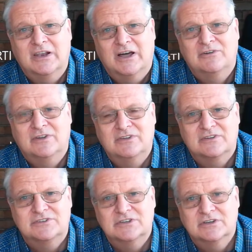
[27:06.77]
alone on
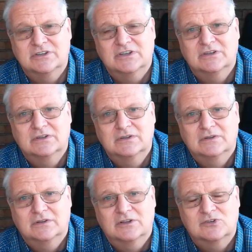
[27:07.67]
this journey.
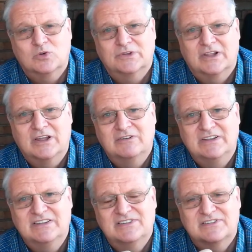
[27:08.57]
It's called the
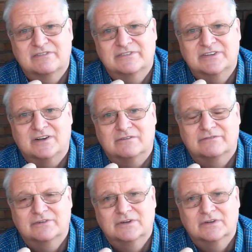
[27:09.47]
loneliness of self.